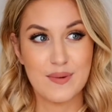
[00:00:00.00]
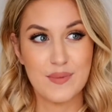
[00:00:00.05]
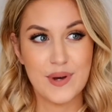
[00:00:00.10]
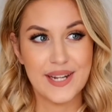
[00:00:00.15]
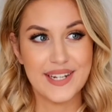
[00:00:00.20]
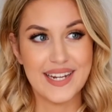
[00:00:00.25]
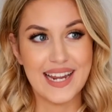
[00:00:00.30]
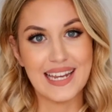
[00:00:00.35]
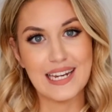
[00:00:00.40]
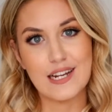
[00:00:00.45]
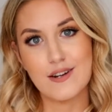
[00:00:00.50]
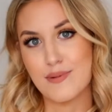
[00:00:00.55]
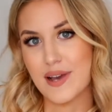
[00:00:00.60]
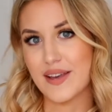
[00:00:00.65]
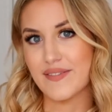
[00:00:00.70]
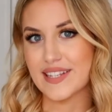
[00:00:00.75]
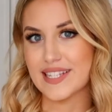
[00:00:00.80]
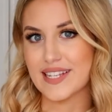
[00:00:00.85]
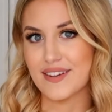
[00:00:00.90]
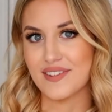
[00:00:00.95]
someone a little
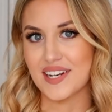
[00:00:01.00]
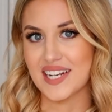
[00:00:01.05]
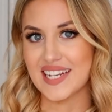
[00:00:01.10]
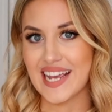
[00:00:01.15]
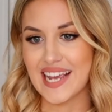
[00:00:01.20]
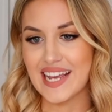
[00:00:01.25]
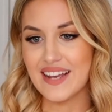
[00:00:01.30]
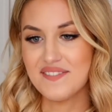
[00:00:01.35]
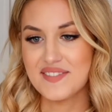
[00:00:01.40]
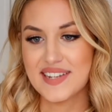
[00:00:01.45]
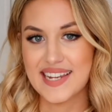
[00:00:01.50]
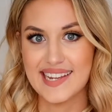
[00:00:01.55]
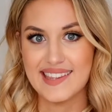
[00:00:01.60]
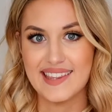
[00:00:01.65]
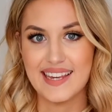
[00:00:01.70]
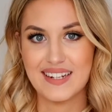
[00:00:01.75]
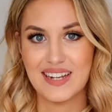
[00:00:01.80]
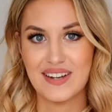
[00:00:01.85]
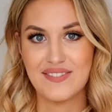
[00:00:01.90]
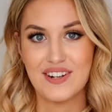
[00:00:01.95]
bit of a different gift,
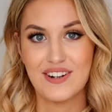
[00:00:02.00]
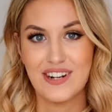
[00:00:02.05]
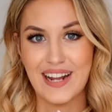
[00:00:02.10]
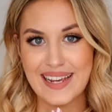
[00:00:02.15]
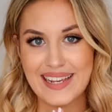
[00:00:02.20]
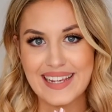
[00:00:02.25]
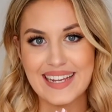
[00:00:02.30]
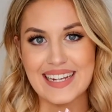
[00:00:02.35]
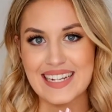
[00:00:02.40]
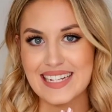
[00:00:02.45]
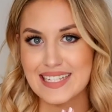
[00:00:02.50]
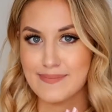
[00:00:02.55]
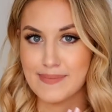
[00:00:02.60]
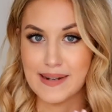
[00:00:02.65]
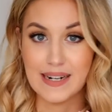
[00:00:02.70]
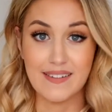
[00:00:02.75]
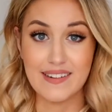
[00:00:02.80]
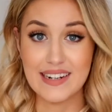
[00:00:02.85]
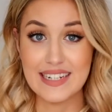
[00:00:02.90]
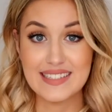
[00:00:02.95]
then I feel like
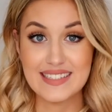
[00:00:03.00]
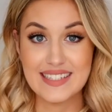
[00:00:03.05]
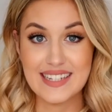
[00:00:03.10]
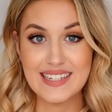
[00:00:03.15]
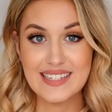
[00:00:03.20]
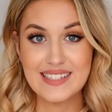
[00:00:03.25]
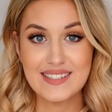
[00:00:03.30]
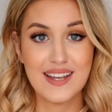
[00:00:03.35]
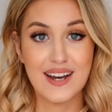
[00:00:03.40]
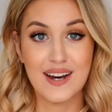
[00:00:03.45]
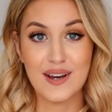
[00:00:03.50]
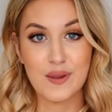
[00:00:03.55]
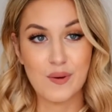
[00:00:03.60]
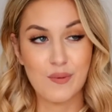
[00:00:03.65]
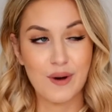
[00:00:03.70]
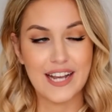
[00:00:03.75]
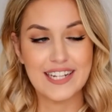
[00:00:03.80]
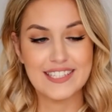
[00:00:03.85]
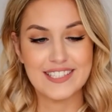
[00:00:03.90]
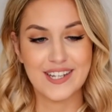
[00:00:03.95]
experiences are the
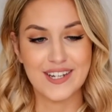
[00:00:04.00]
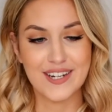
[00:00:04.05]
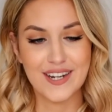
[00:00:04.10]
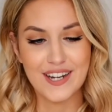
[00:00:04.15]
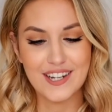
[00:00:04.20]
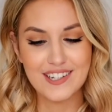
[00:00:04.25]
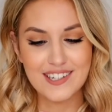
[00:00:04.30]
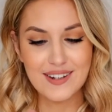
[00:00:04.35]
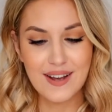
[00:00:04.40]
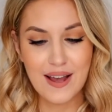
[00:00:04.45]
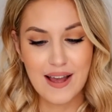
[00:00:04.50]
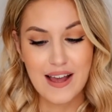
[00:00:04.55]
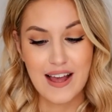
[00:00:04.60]
way to go.